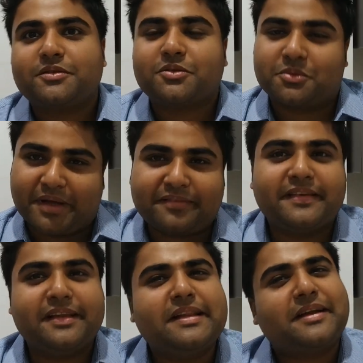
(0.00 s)
So I
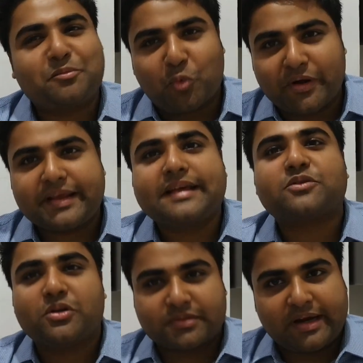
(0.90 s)
feel that mooting
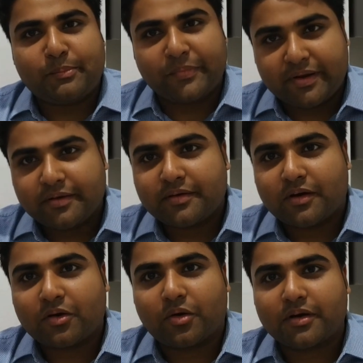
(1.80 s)
has also helped me
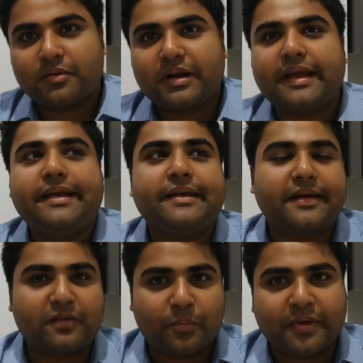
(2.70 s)
a lot in
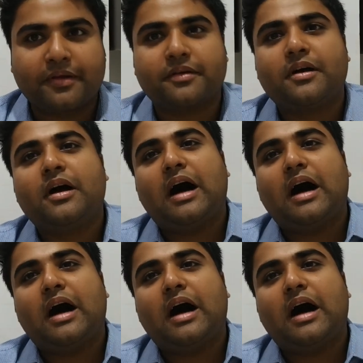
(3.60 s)
developing